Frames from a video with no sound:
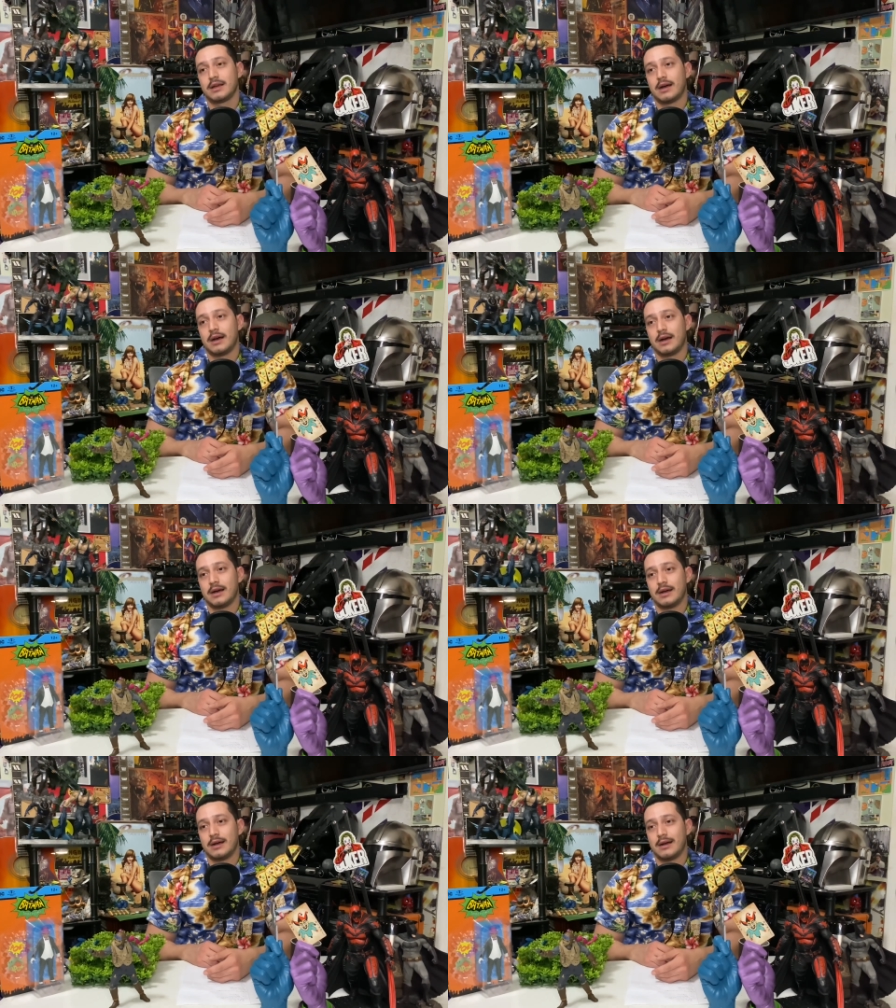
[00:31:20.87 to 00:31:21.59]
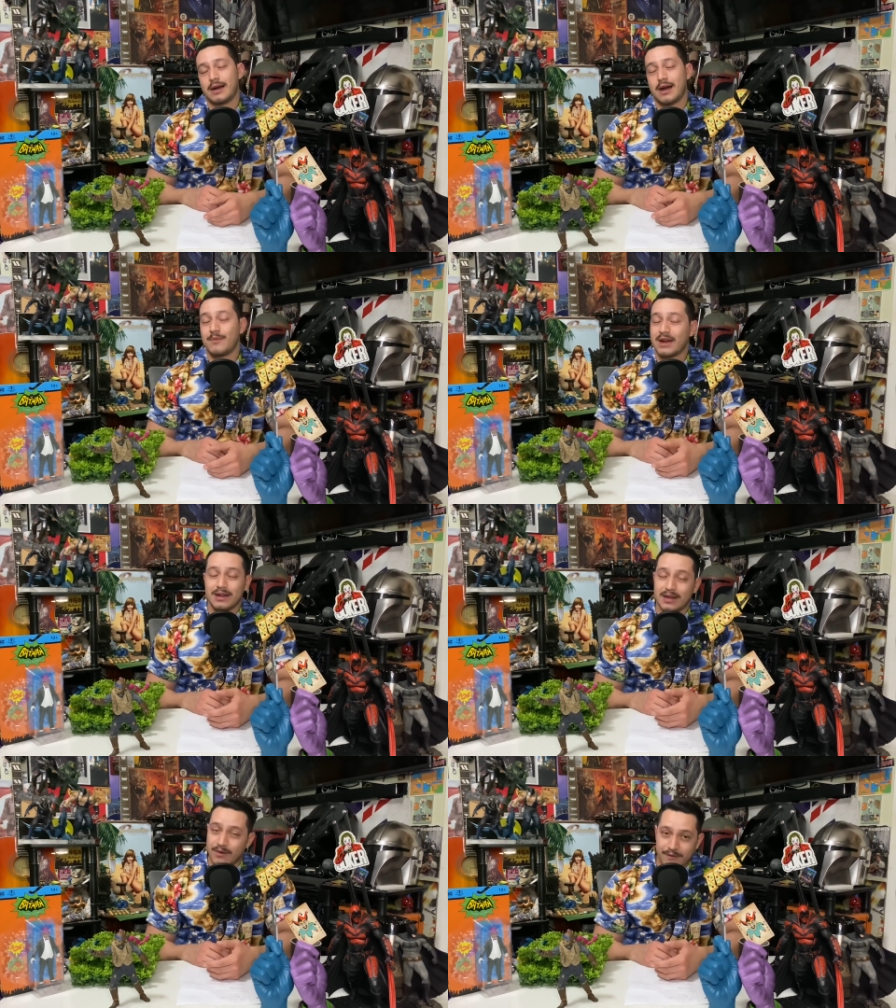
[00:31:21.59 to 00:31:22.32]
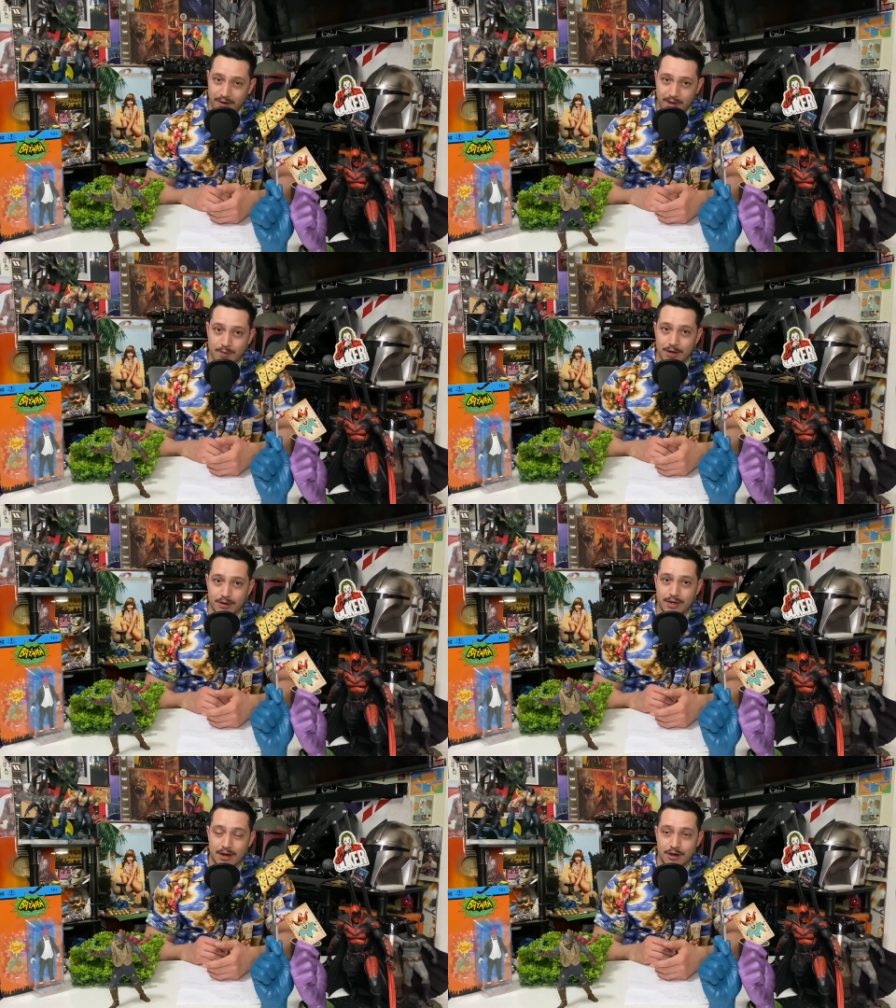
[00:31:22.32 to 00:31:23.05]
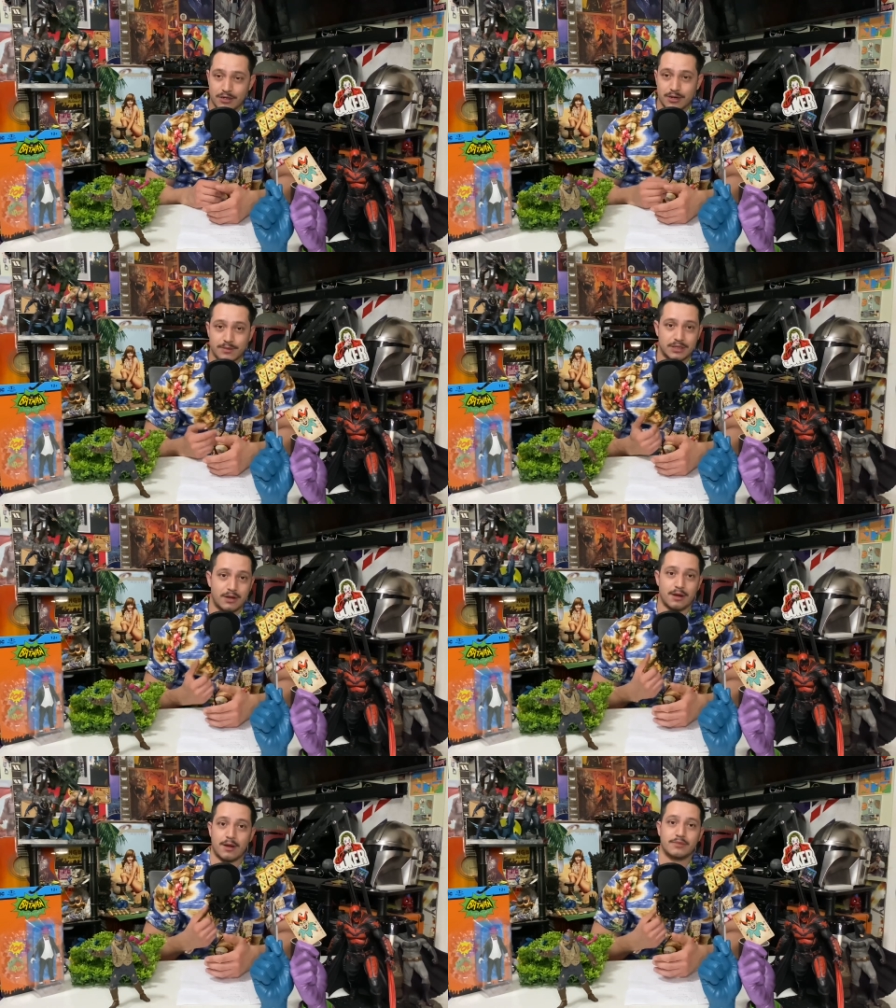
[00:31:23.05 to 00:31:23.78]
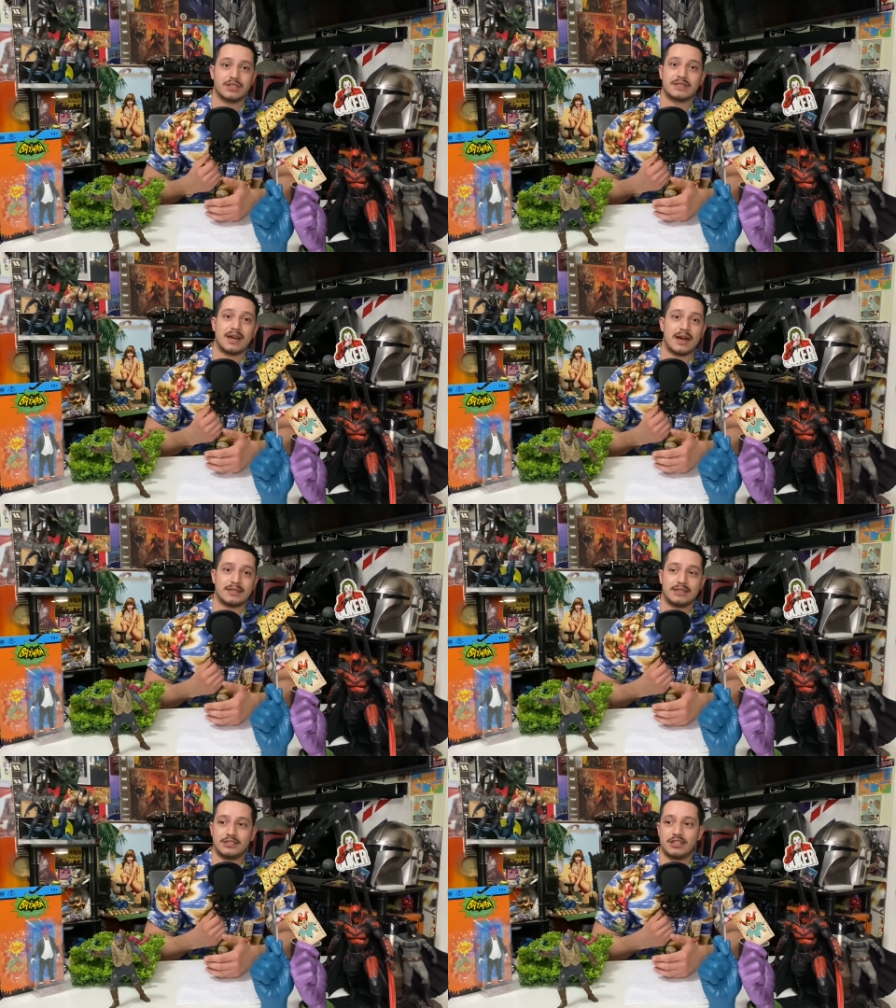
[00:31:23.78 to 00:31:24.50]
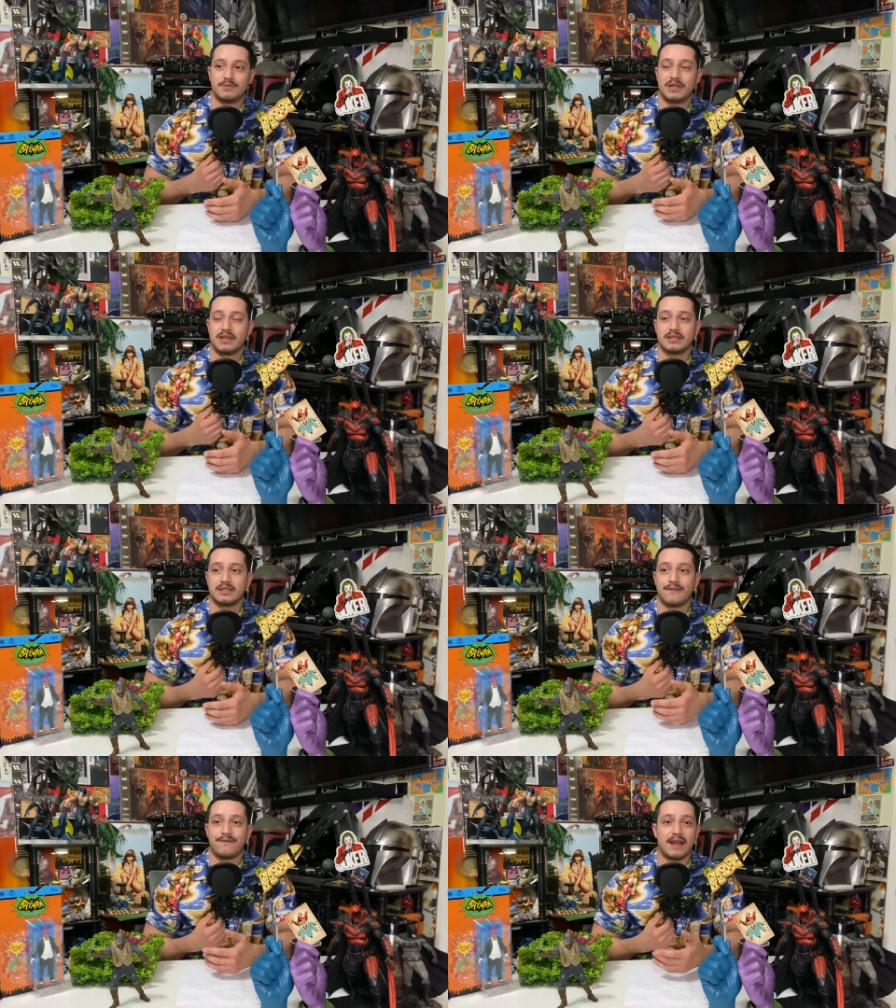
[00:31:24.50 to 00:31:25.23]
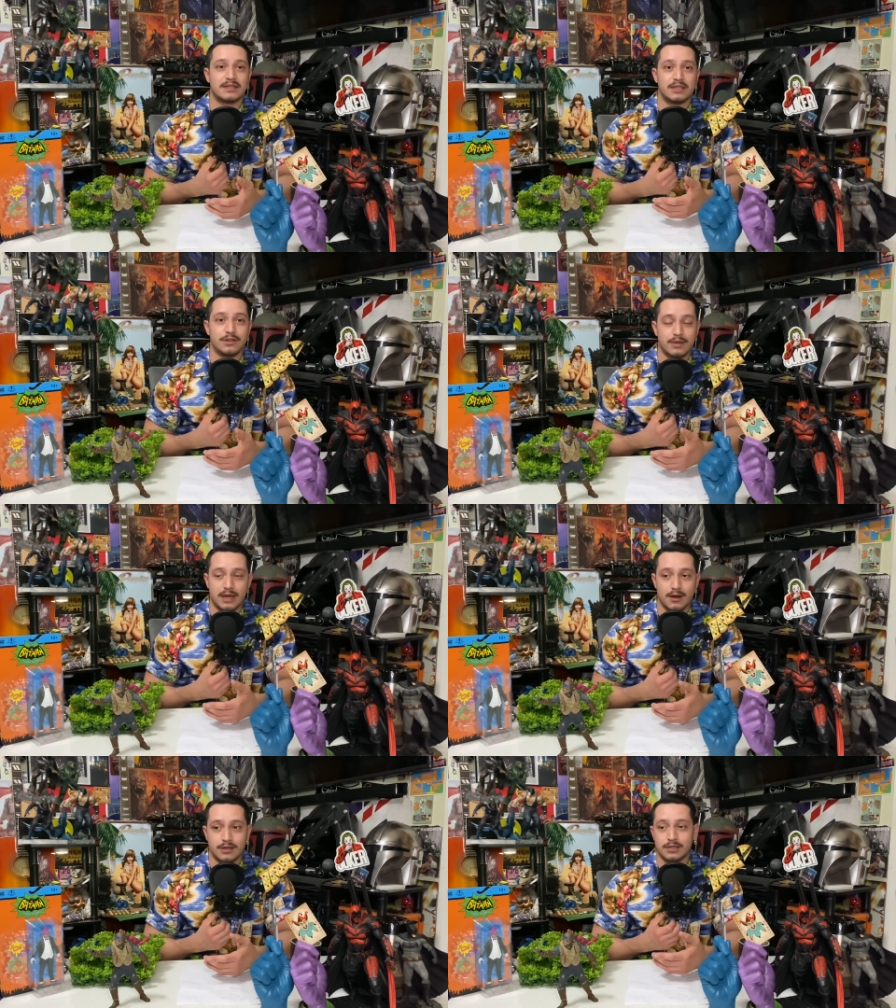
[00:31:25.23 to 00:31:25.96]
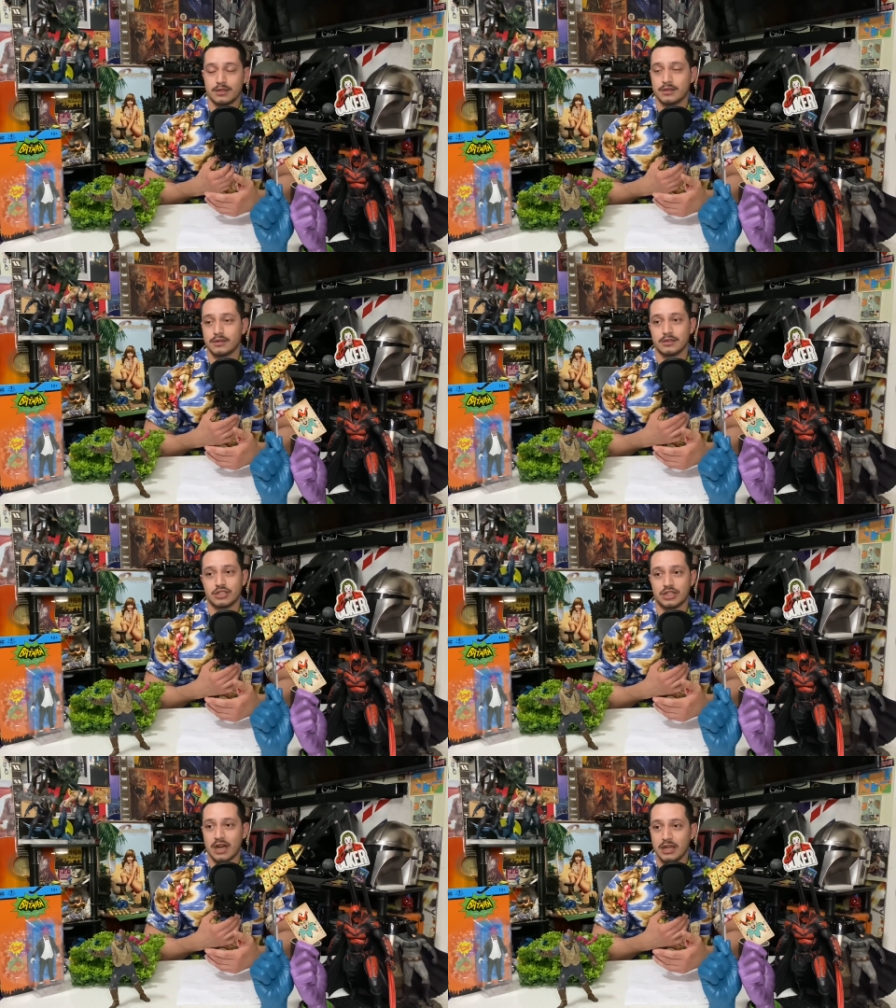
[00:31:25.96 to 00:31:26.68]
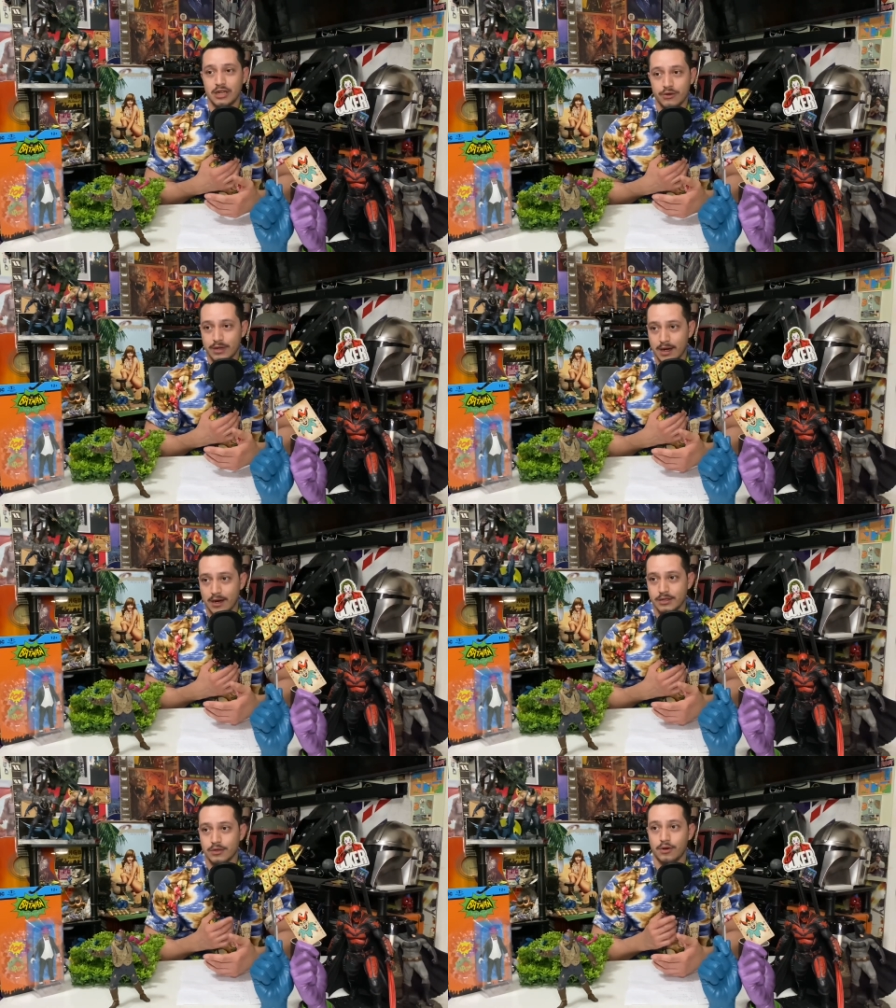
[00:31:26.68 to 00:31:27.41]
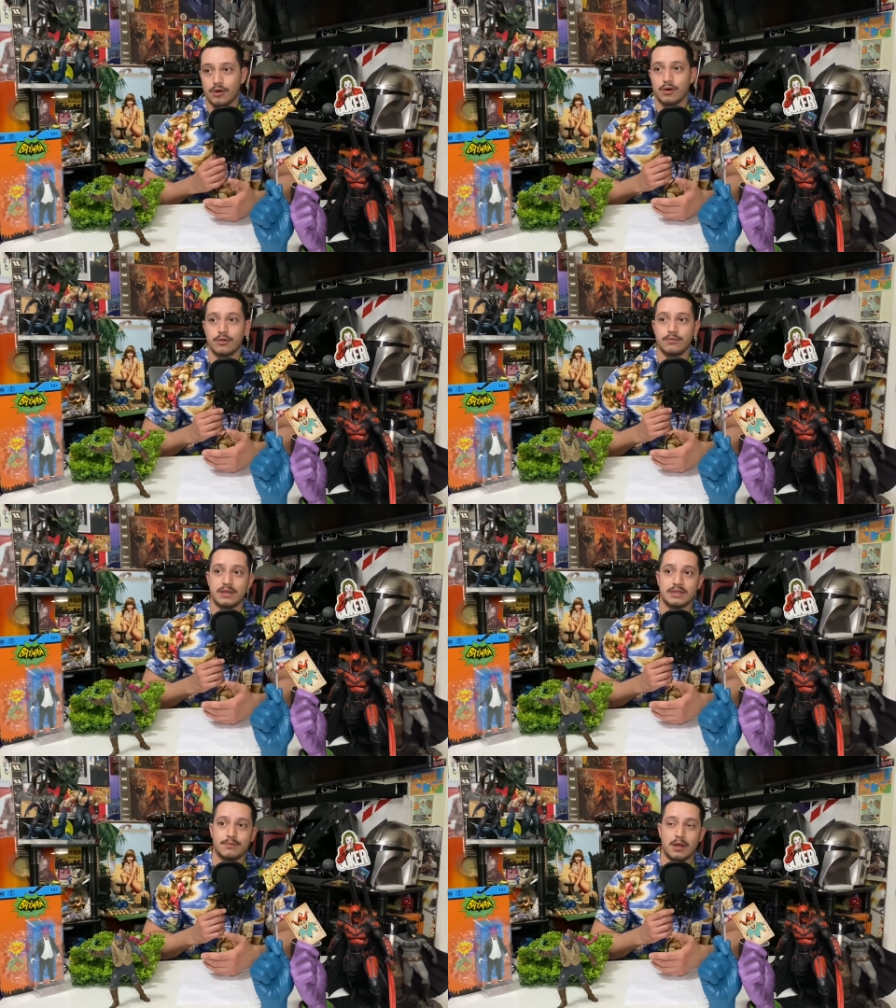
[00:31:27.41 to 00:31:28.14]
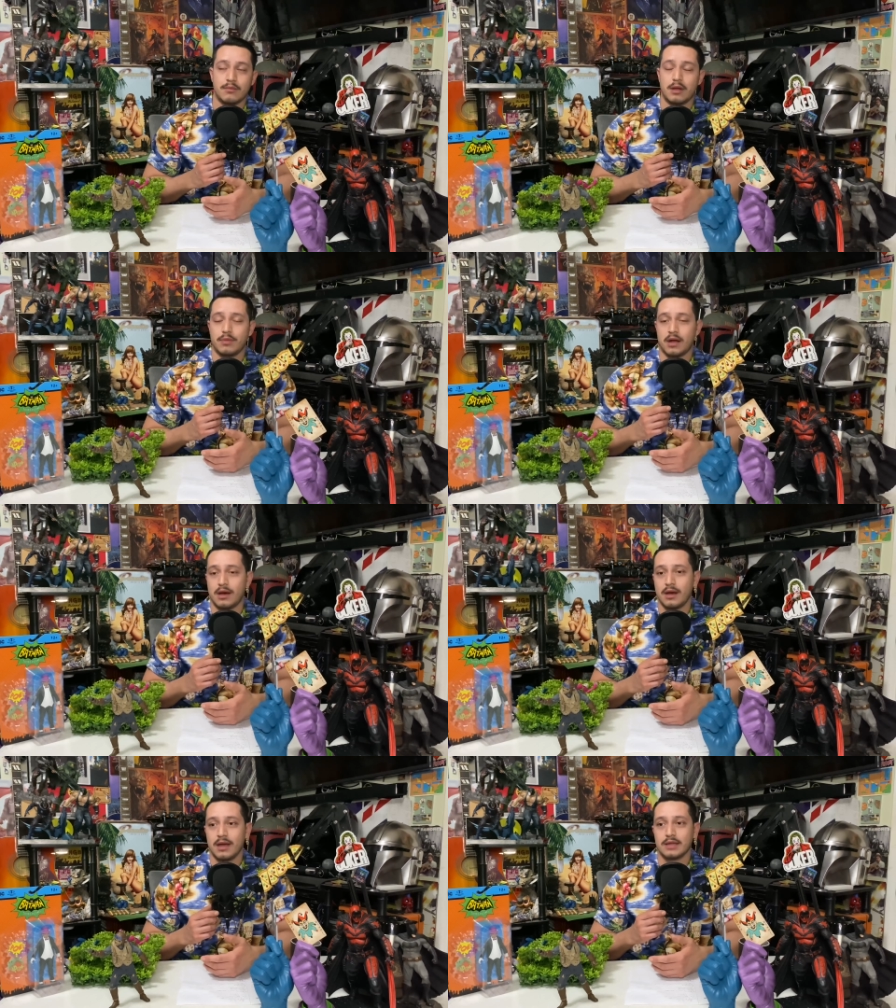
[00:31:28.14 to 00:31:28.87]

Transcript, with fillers: uh, I'm not gonna give a fuck about your character. I'm sorry, I'm just not. Just because it's a fancy new character, shiny new character, oh this, blah blah blah.